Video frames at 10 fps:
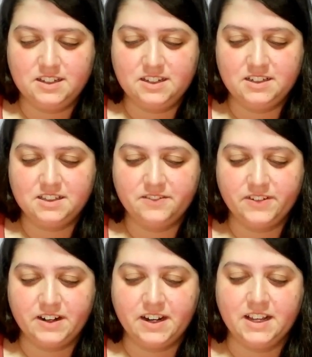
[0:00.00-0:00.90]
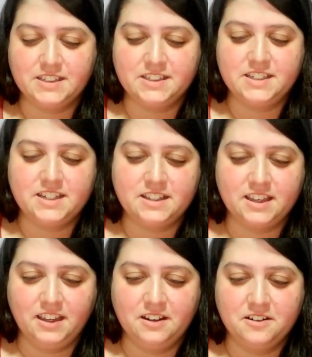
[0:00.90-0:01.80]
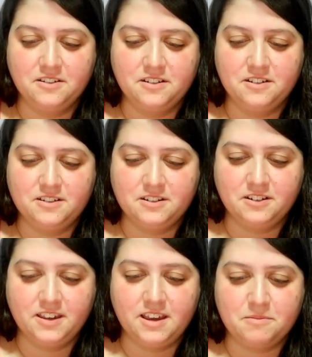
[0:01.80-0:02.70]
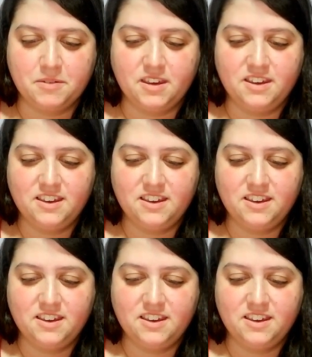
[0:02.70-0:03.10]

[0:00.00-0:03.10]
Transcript: Just very hesitant, like, no, don't get me.